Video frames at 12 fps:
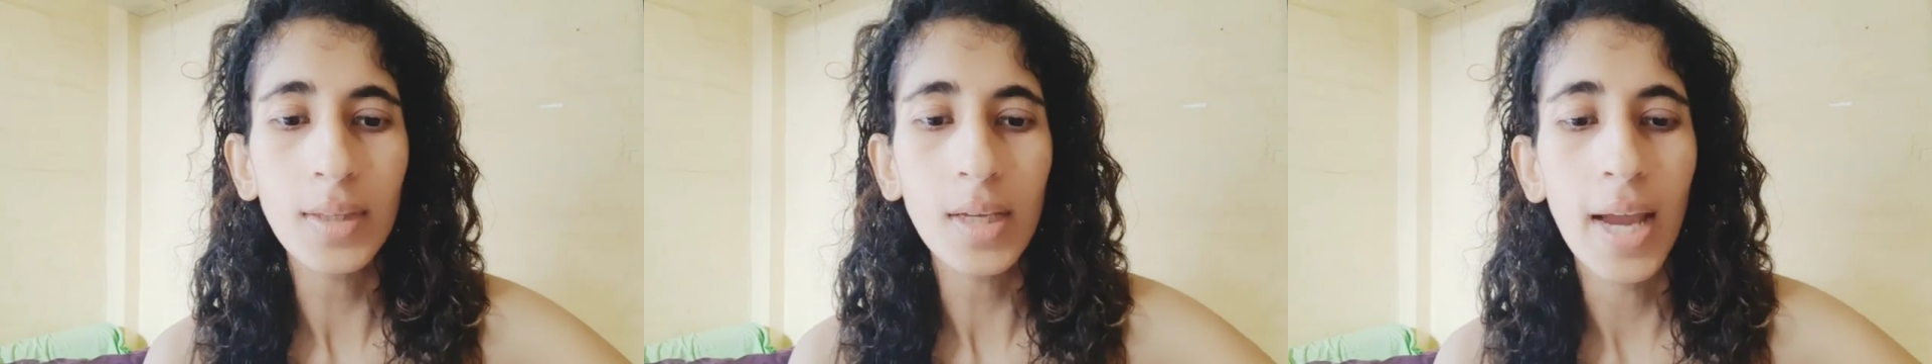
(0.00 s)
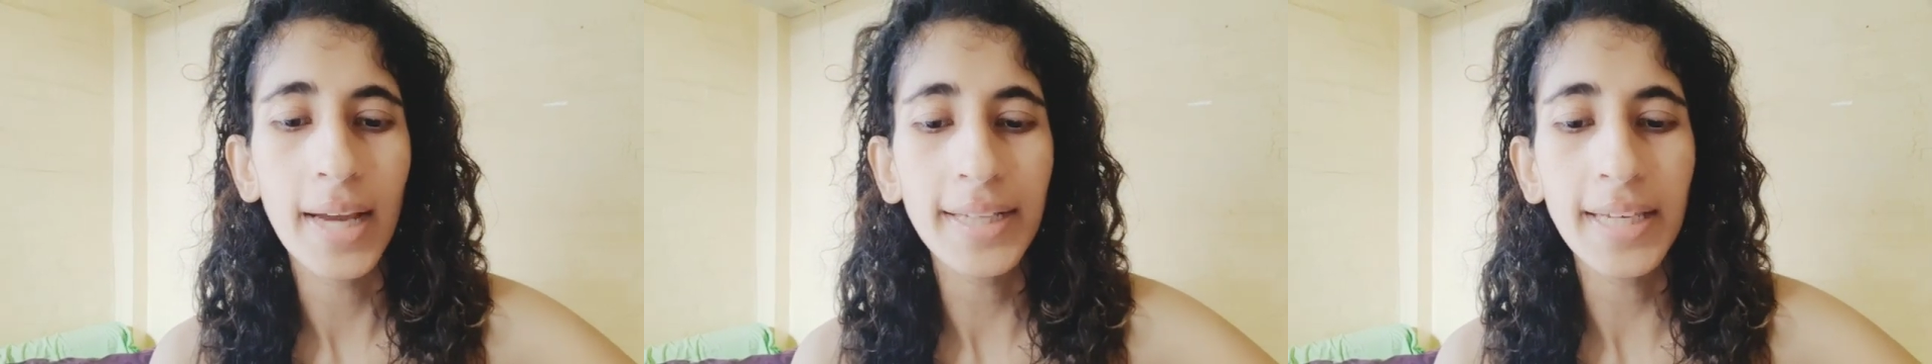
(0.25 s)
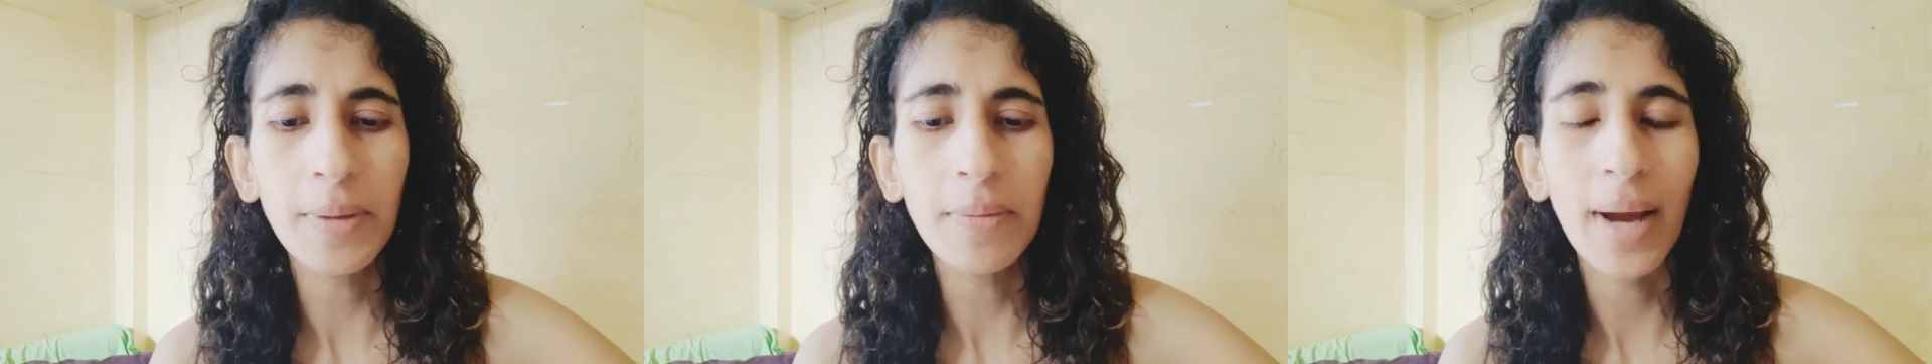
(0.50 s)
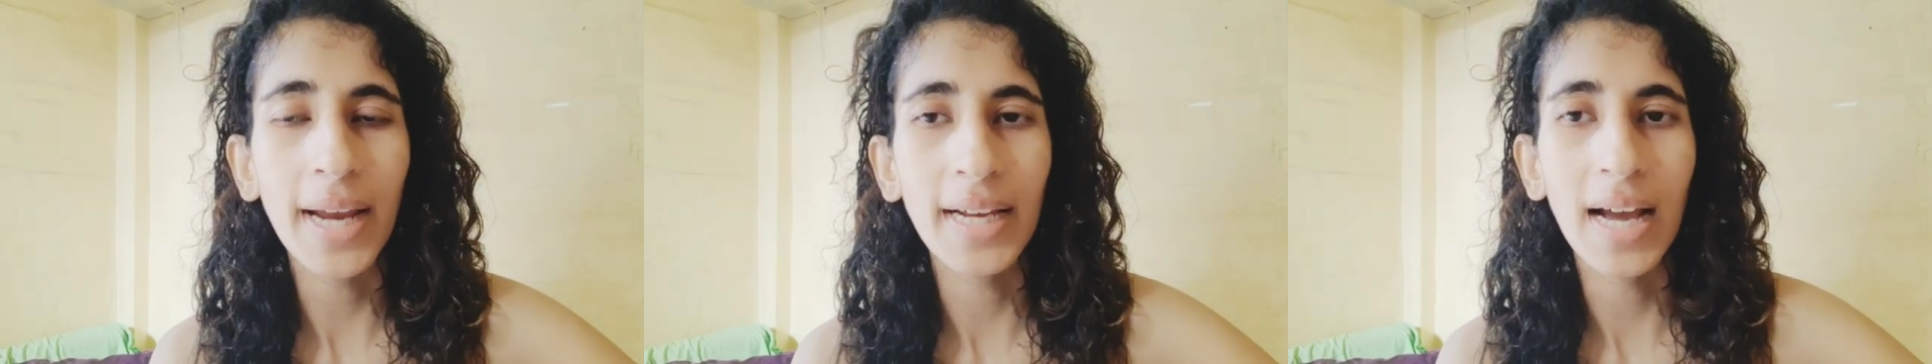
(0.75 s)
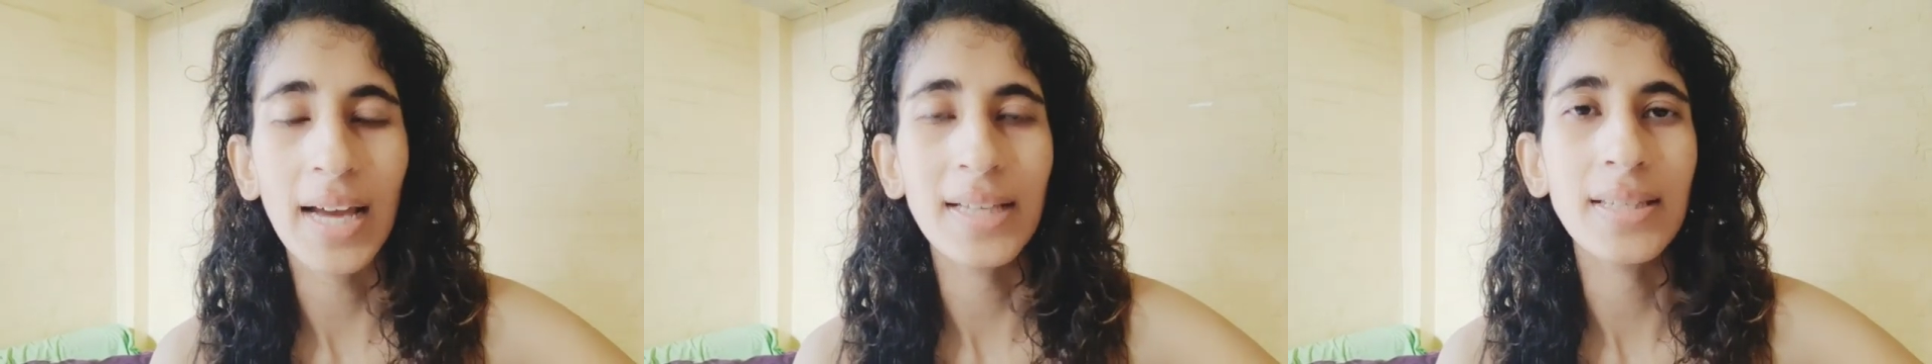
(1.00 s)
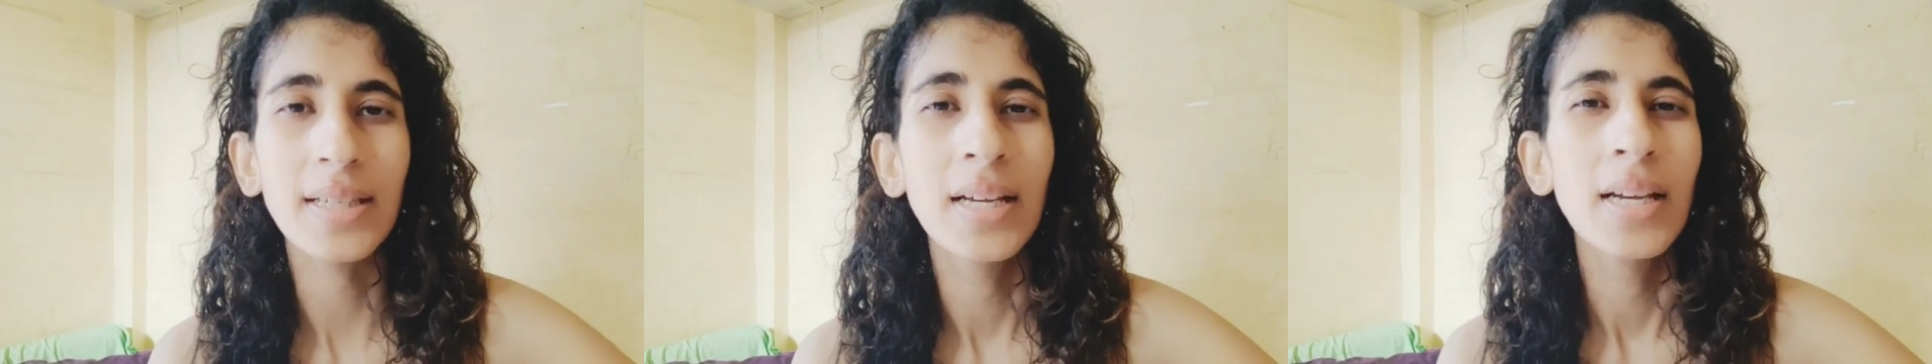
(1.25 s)
and keep in mind
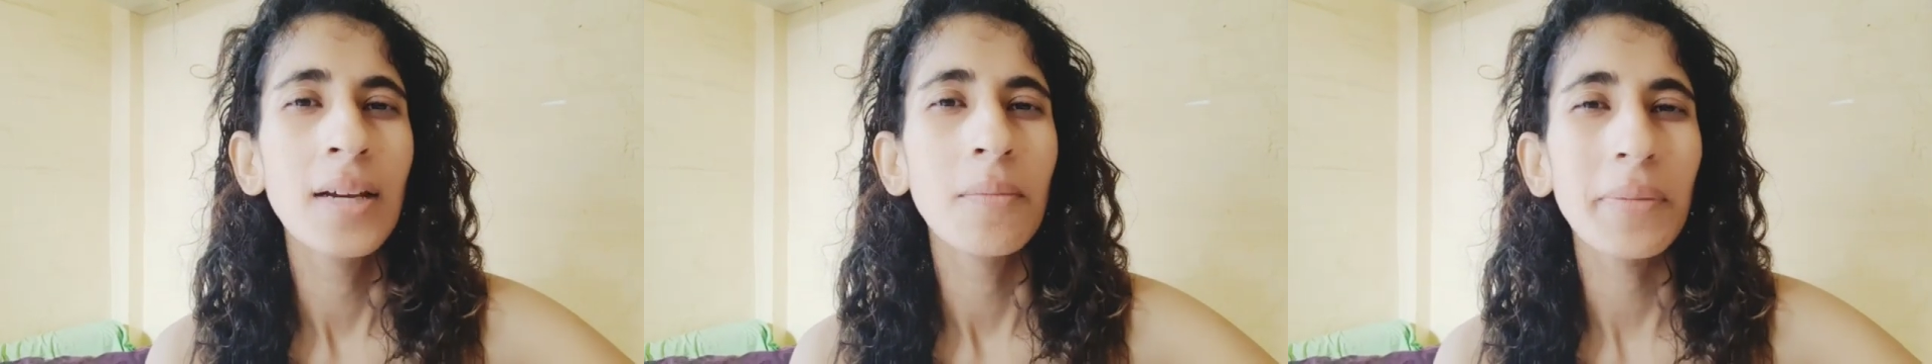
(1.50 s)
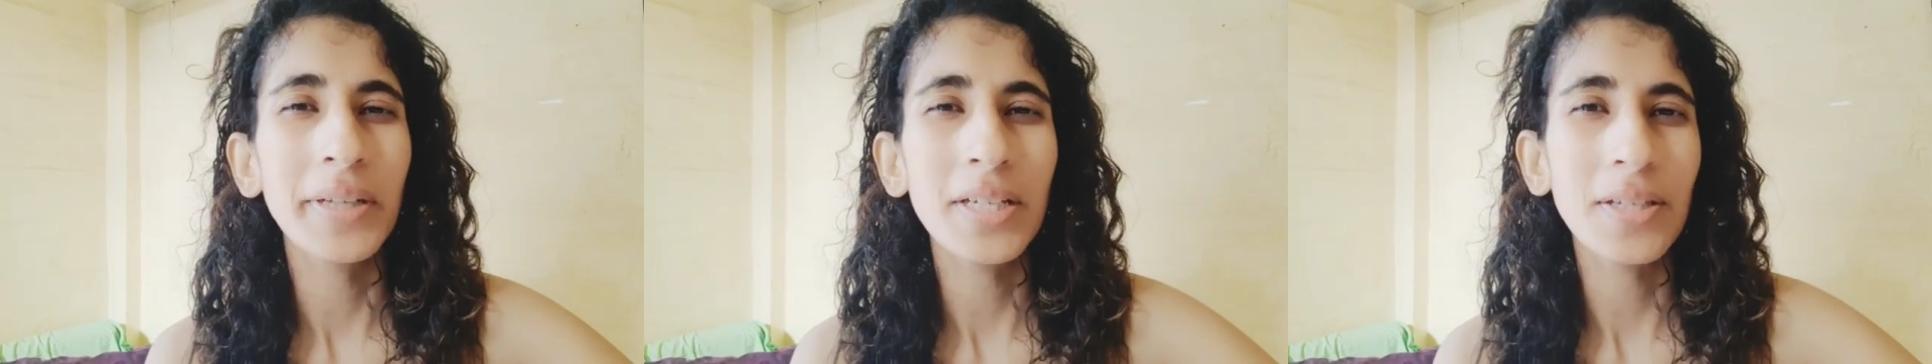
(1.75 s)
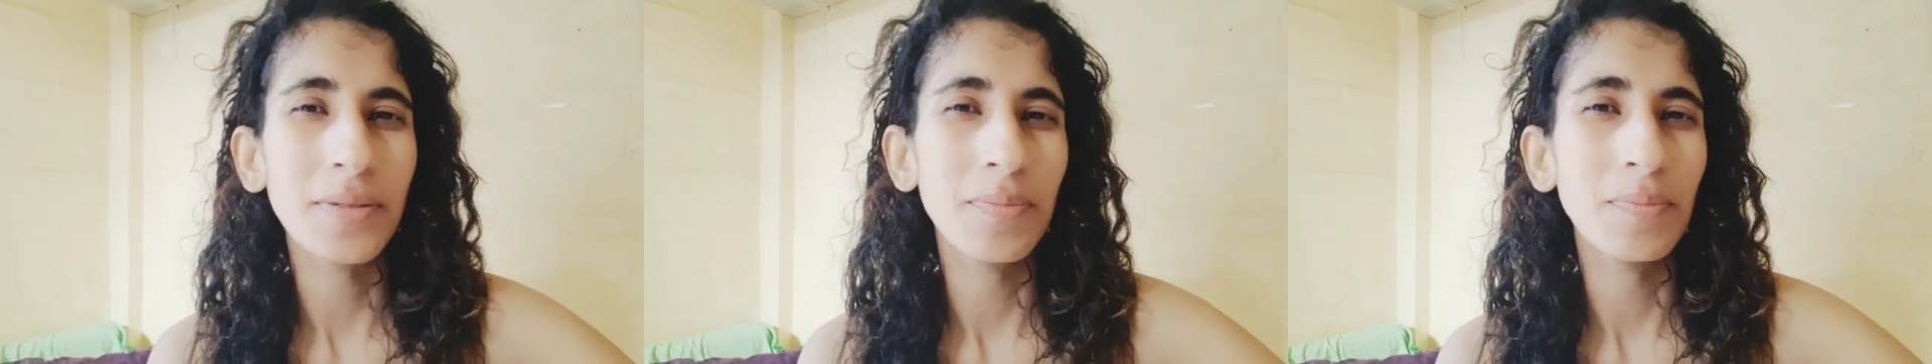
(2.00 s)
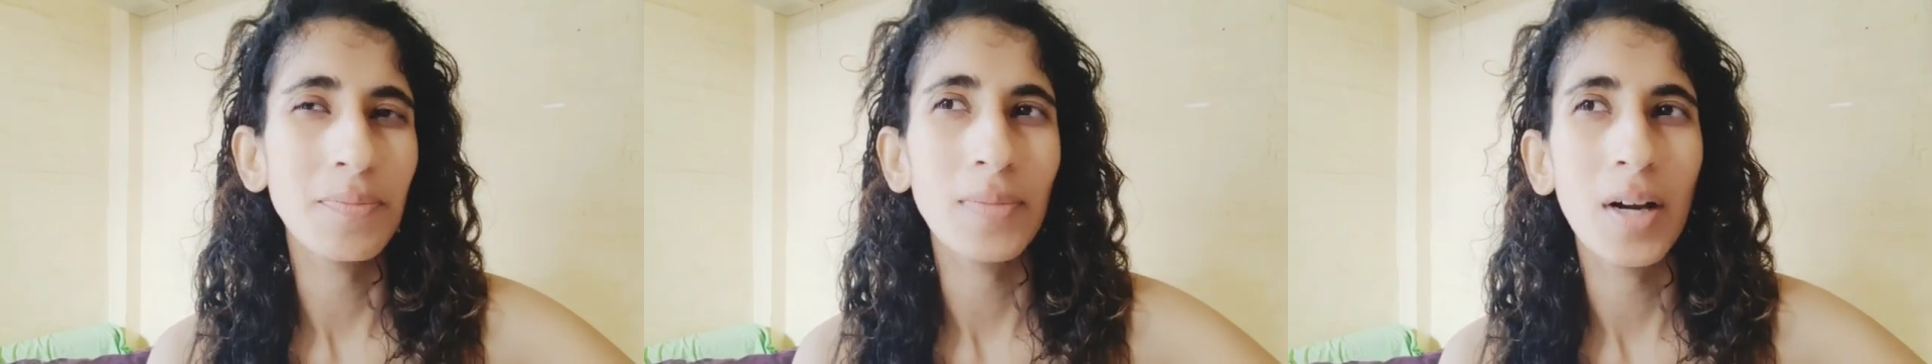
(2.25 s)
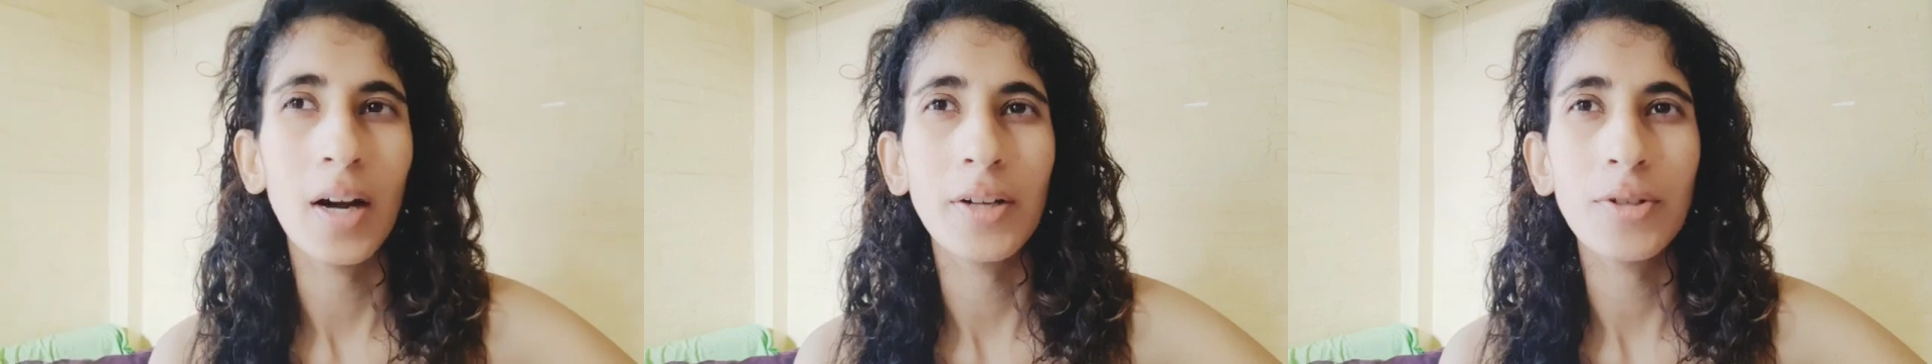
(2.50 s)
guys please uh,